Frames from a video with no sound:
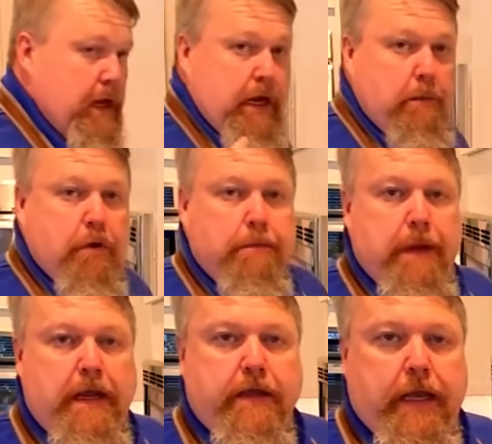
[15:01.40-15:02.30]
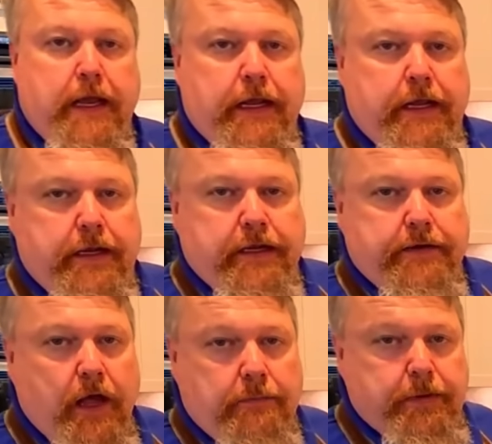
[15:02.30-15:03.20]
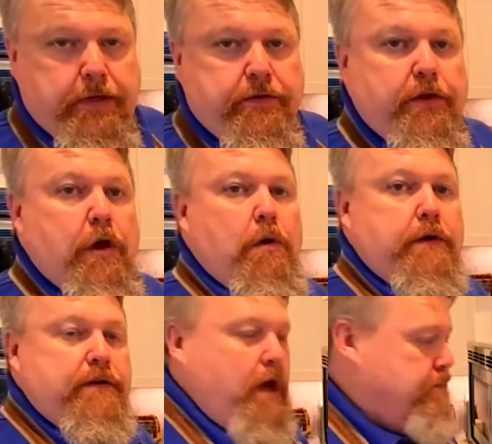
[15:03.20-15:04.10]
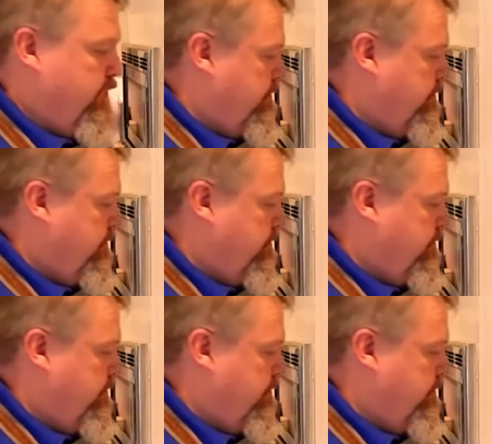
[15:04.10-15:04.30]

and I'm going to make a topping to go on top of